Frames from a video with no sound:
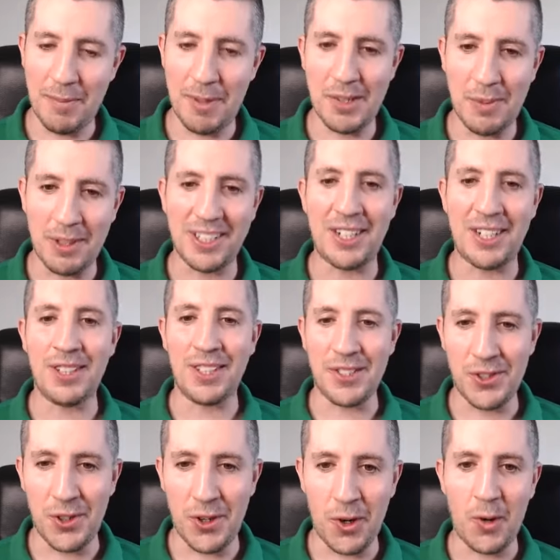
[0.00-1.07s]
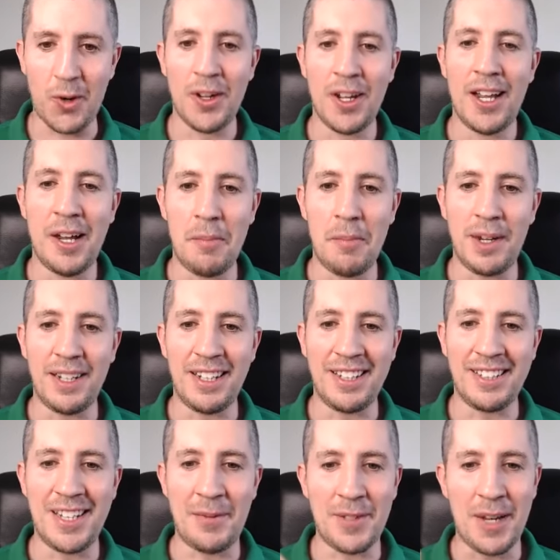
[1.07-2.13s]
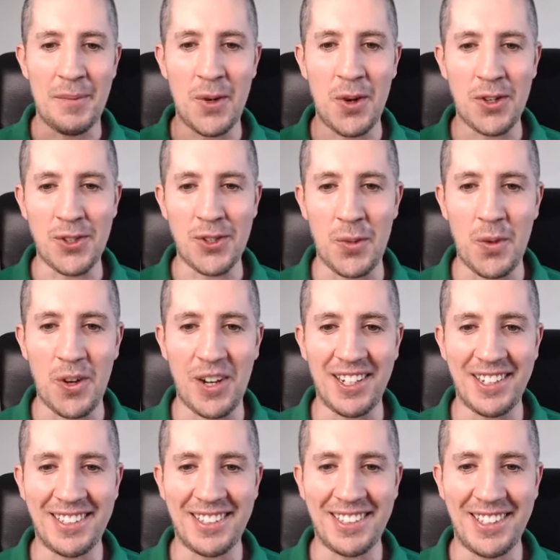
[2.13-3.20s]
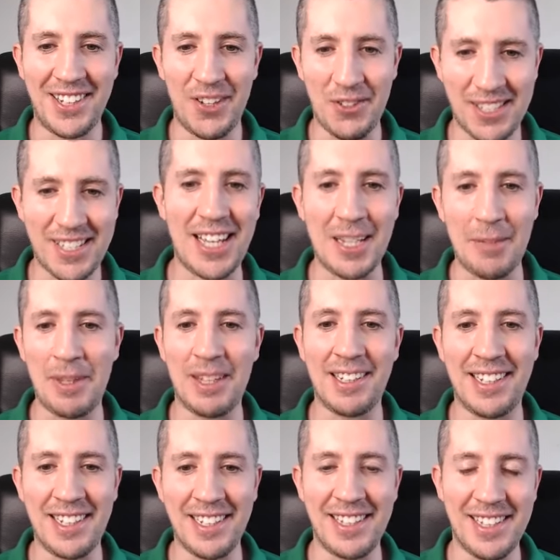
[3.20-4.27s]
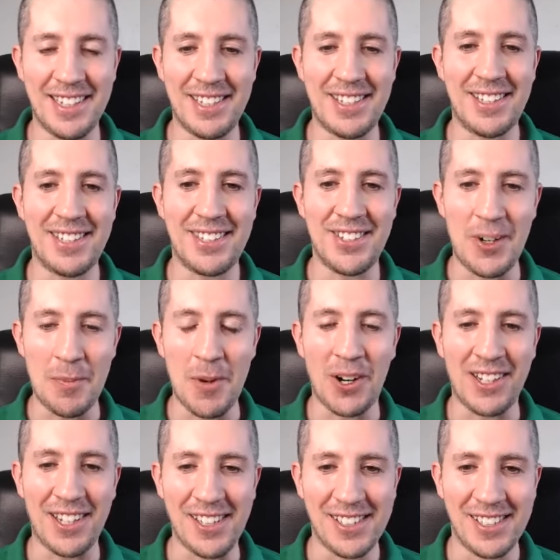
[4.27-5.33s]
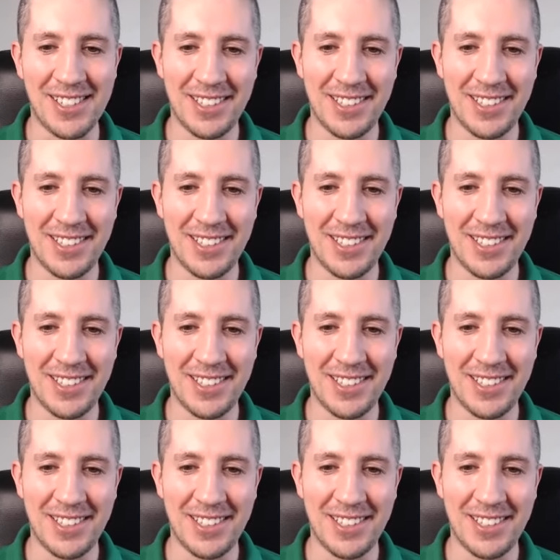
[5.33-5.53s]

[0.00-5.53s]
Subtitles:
measurability, you want the control, but at the same time, you also want, you know, scalability in certain markets.